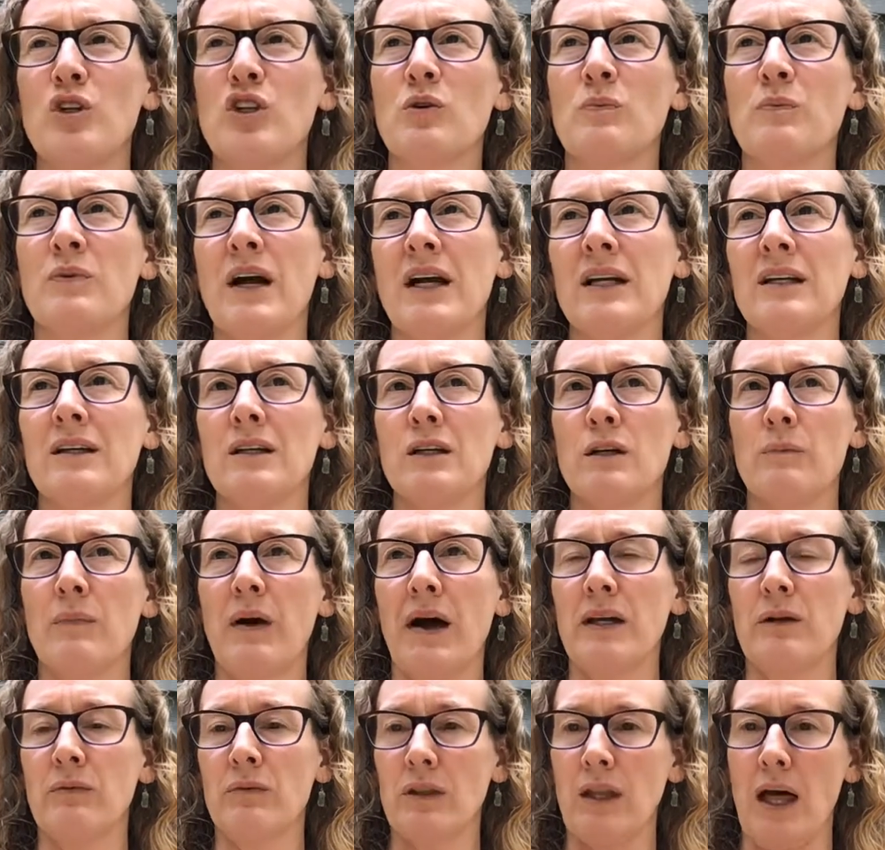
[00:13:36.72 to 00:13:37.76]
when you're pregnant,
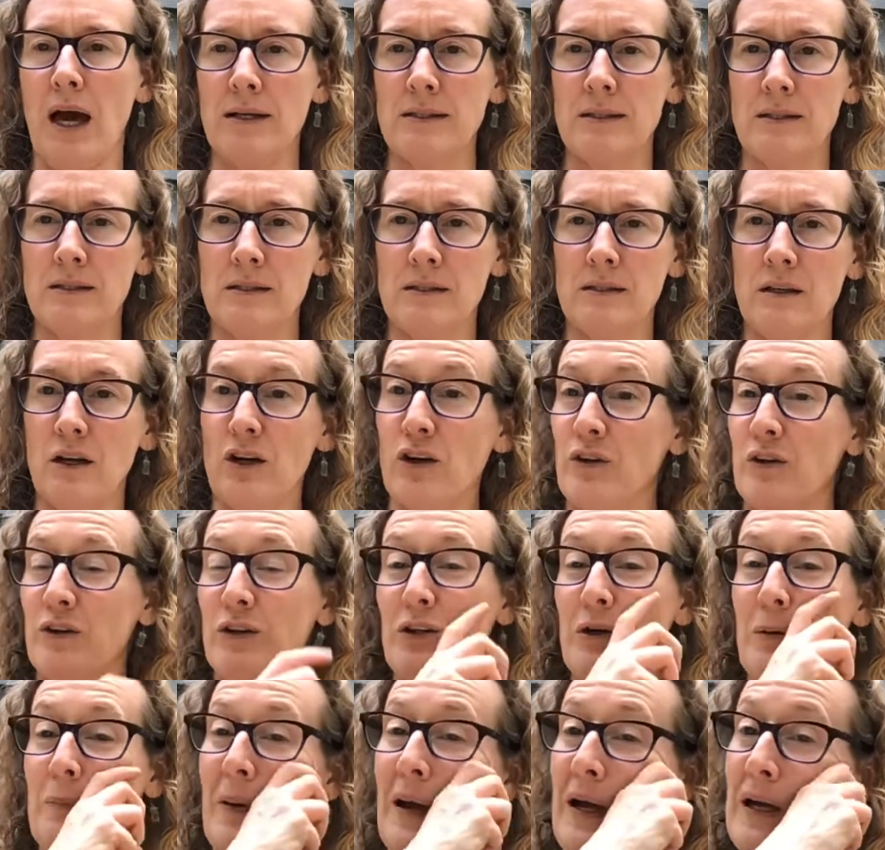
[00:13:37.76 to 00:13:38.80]
your body relaxes,
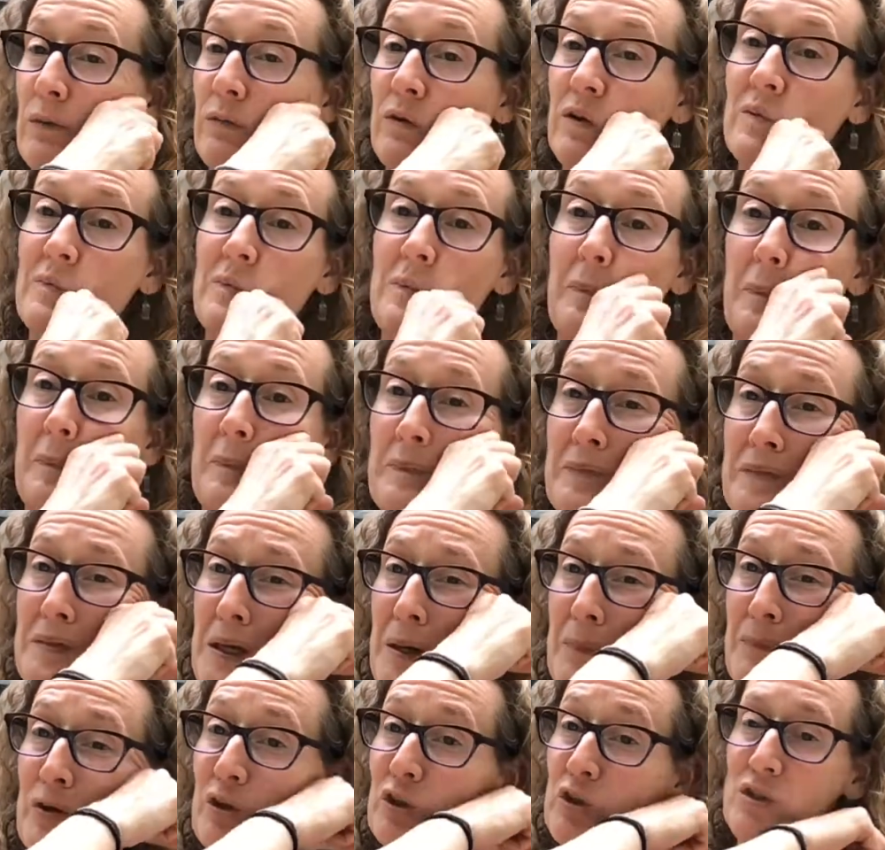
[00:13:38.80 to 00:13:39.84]
or your body
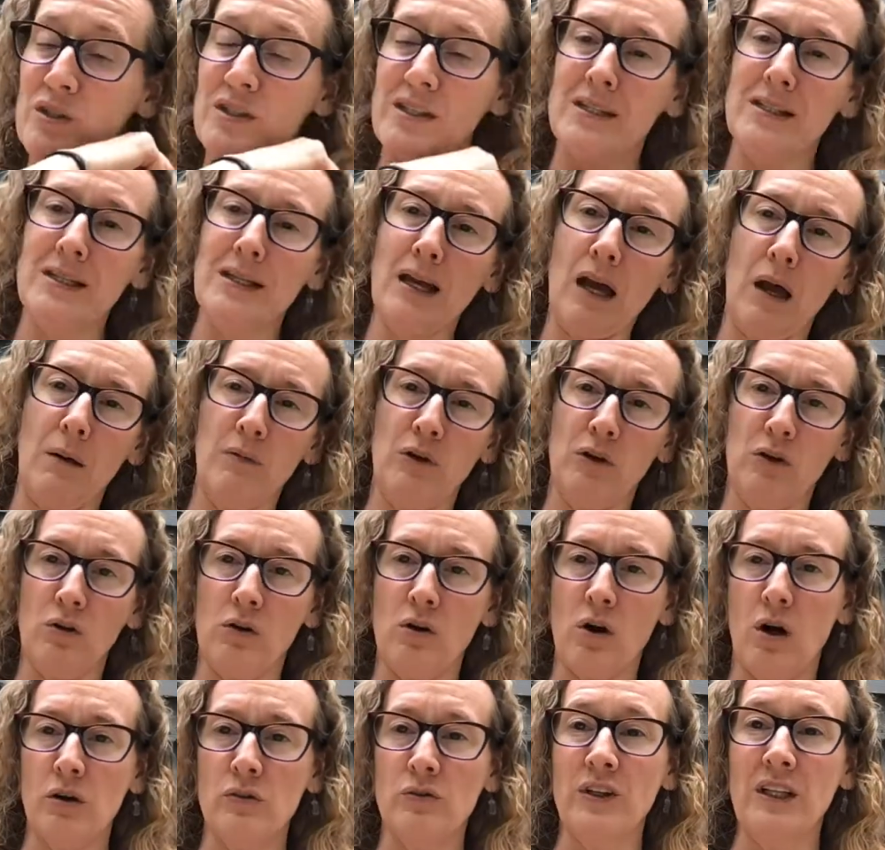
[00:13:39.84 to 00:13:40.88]
produces a
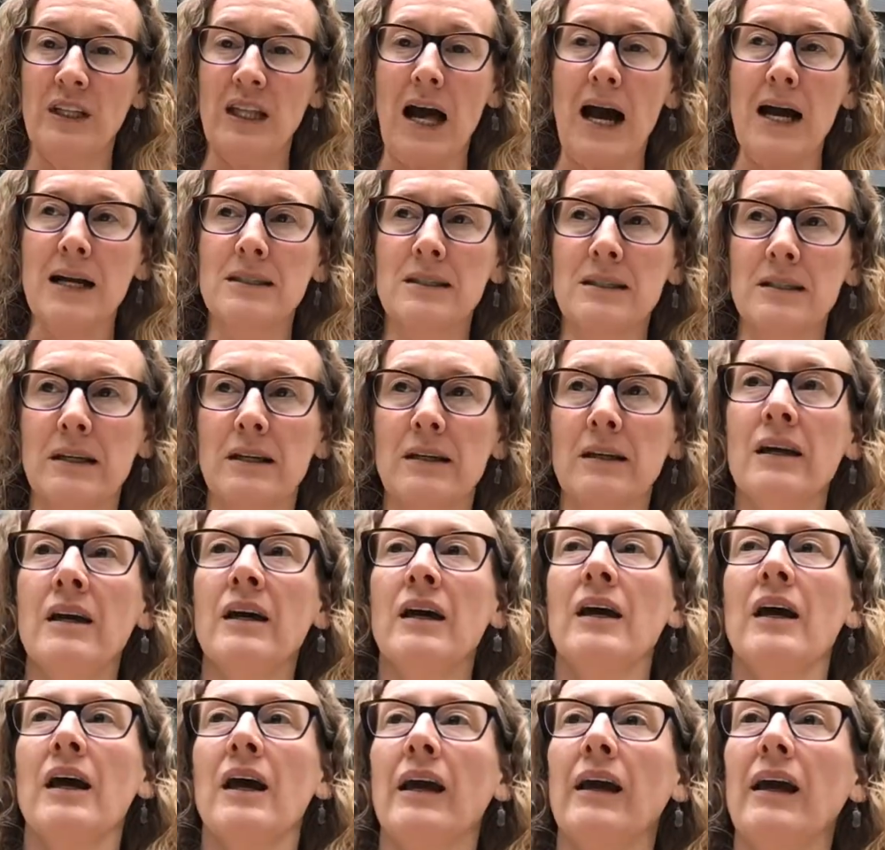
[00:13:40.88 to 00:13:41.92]
chemical called
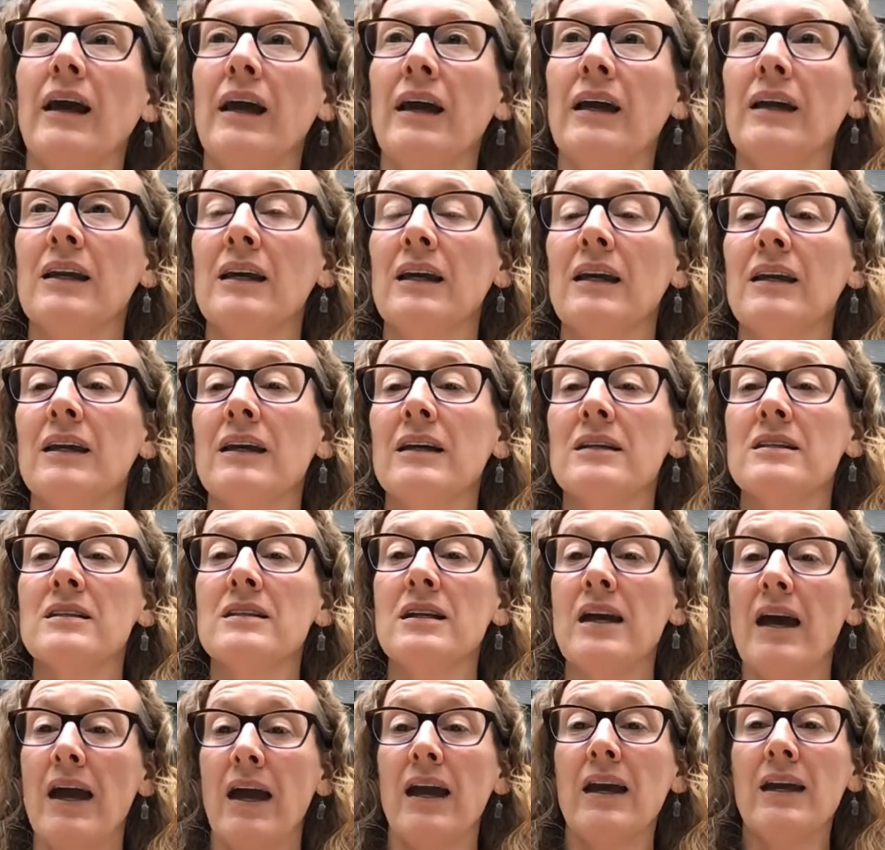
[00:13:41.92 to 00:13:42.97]
relaxin, and it
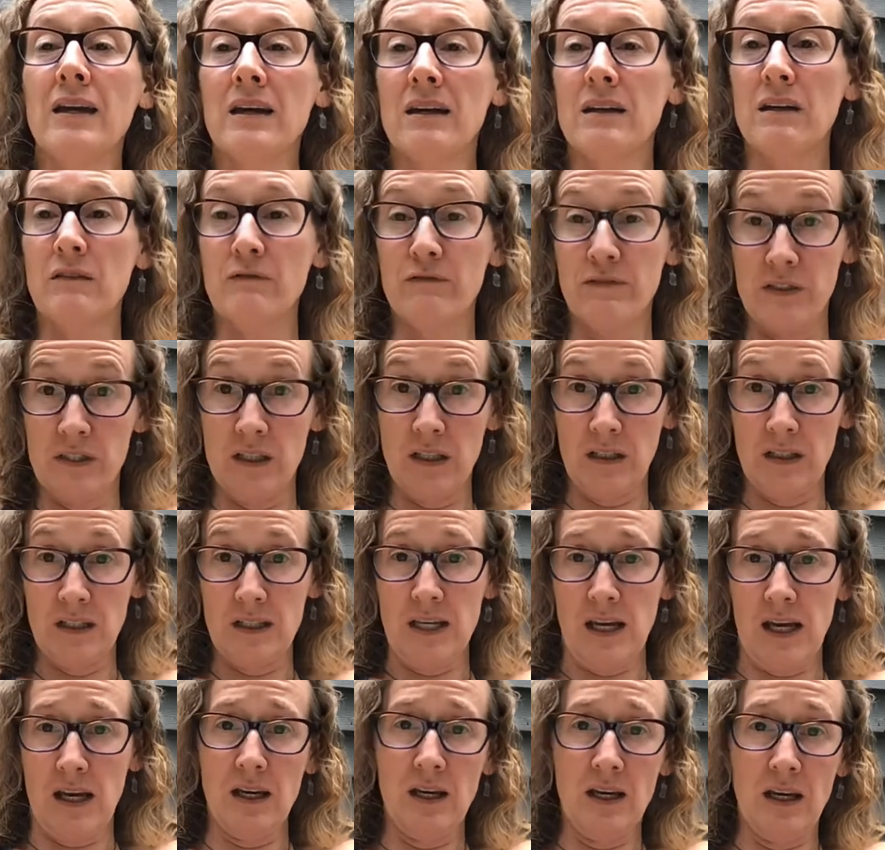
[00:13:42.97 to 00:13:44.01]
is to aid and
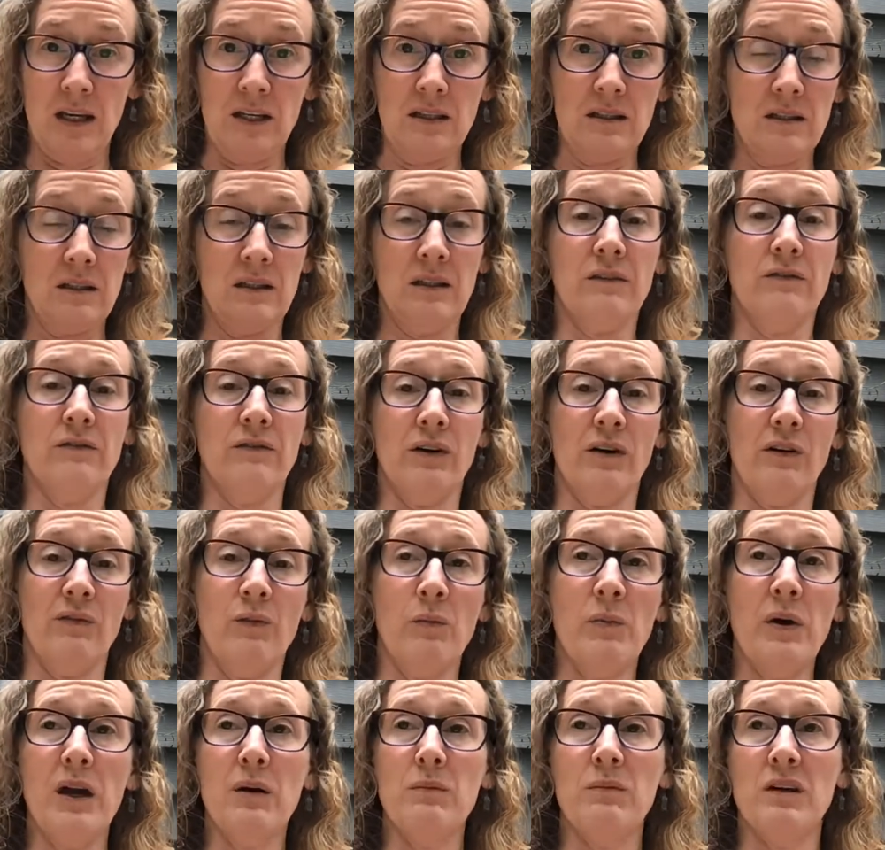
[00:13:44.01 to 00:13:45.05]
facilitate in
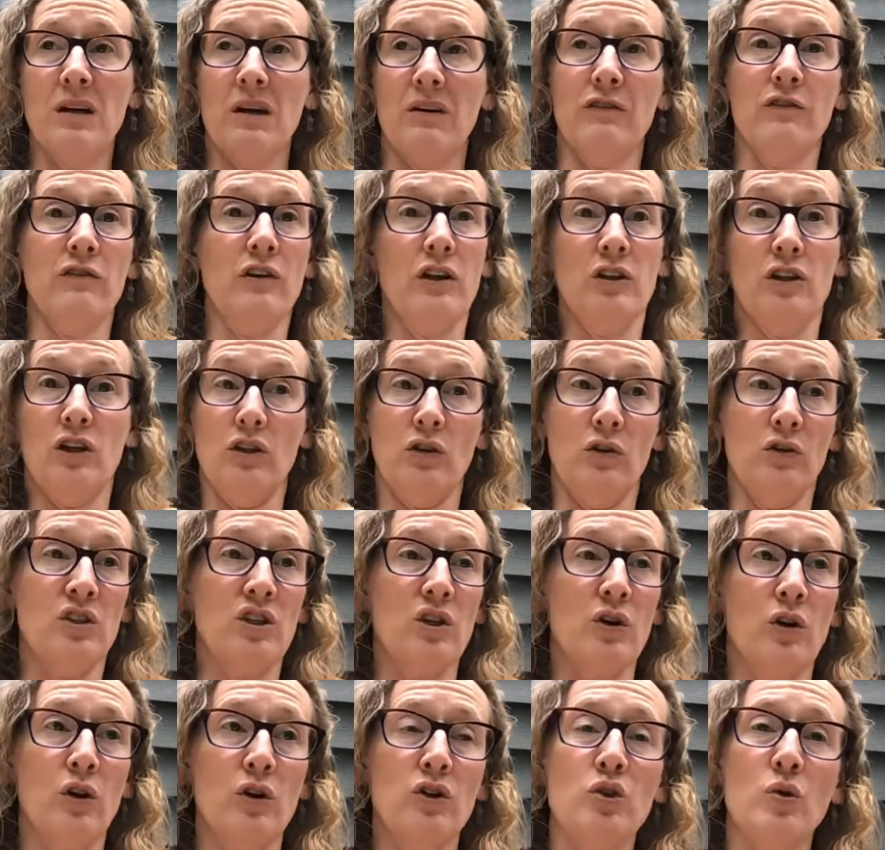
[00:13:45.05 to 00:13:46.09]
delivery of a baby.
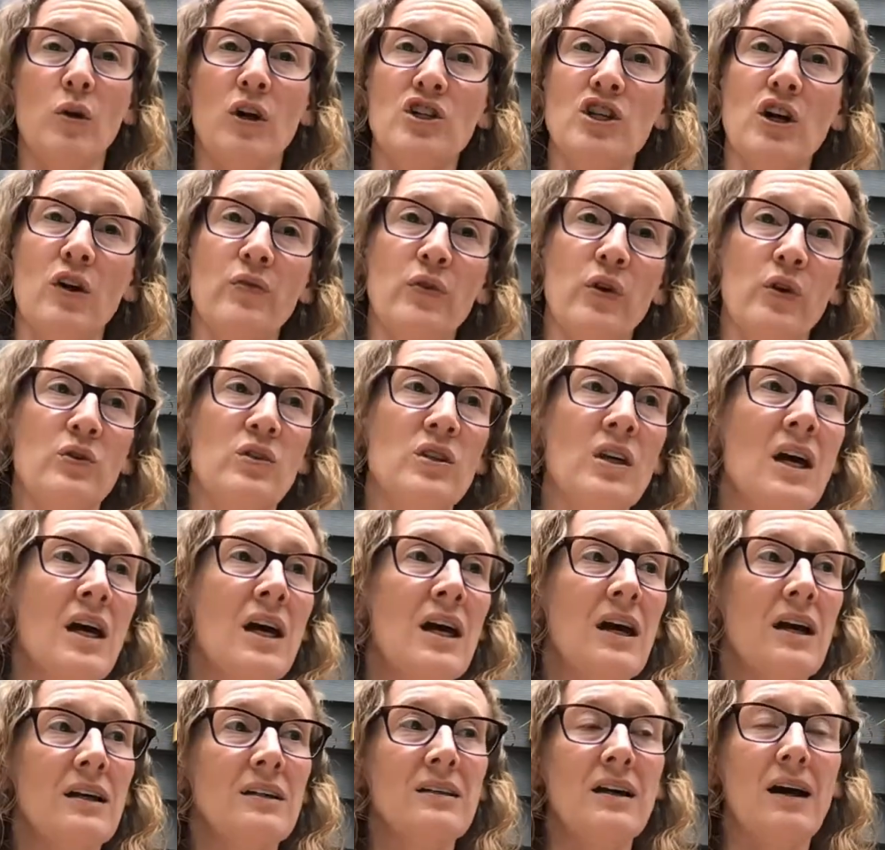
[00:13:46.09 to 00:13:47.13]
To stretch out those,